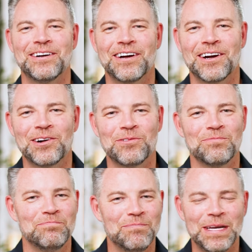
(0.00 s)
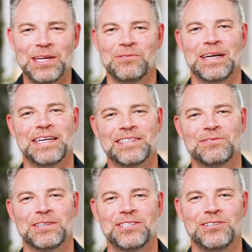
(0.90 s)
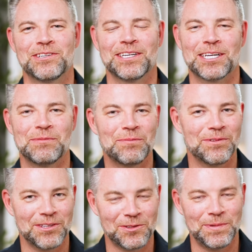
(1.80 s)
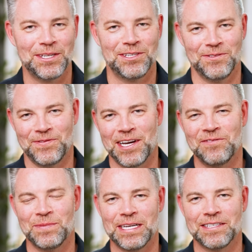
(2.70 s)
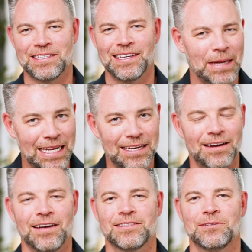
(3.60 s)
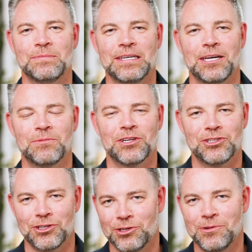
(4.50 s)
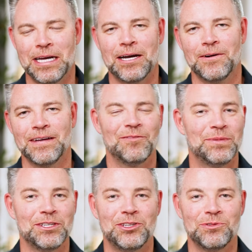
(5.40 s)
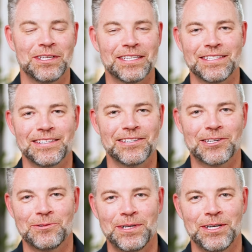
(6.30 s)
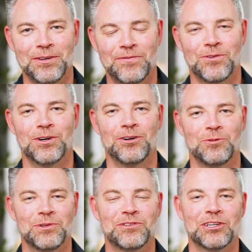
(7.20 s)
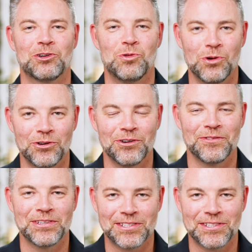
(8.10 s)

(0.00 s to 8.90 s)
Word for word: there are many ways in which you can come up with a speech in 5 minutes, make it awesome. I'm gonna show you how. I've been doing this as a career for almost a quarter of a